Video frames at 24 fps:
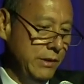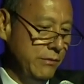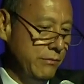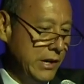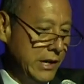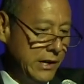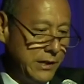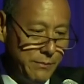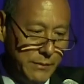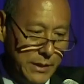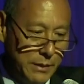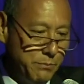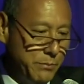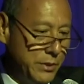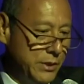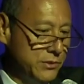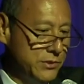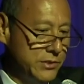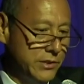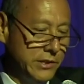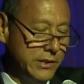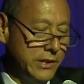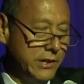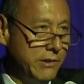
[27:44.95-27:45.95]
We recommend
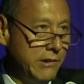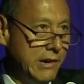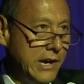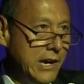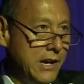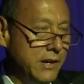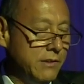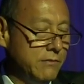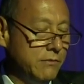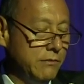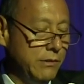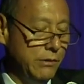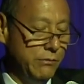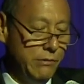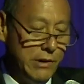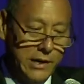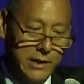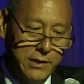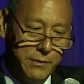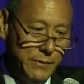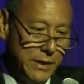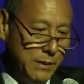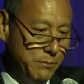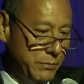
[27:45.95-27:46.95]
boots on the ground. We
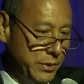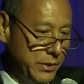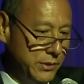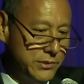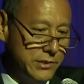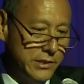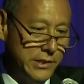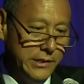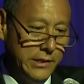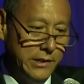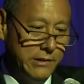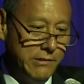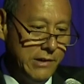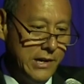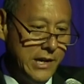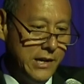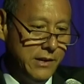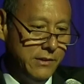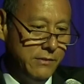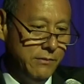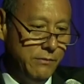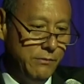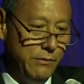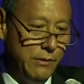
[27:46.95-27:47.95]
recommend boots on the
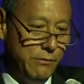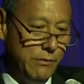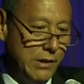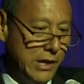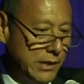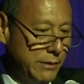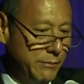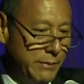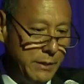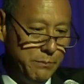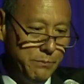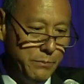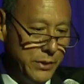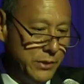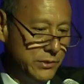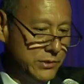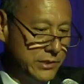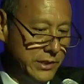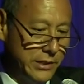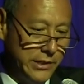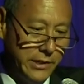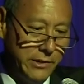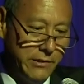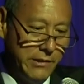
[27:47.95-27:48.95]
ground. We recommend
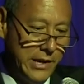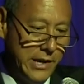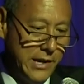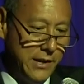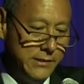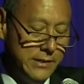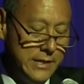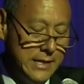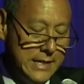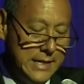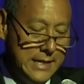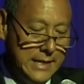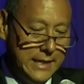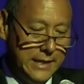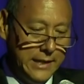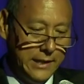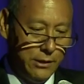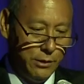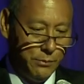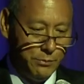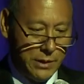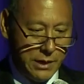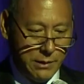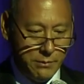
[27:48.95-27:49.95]
boots on the ground.
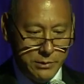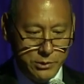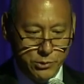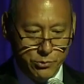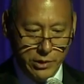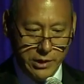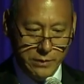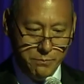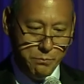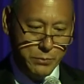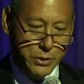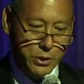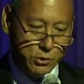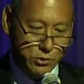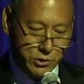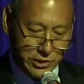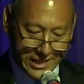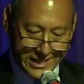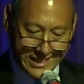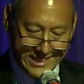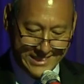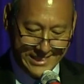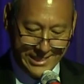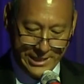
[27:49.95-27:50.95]
And Obama's wearing
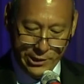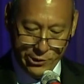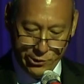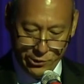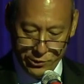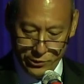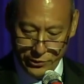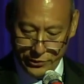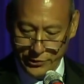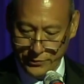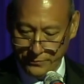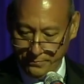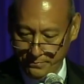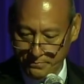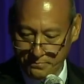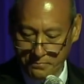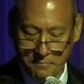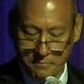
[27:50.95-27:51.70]
boots on his ears.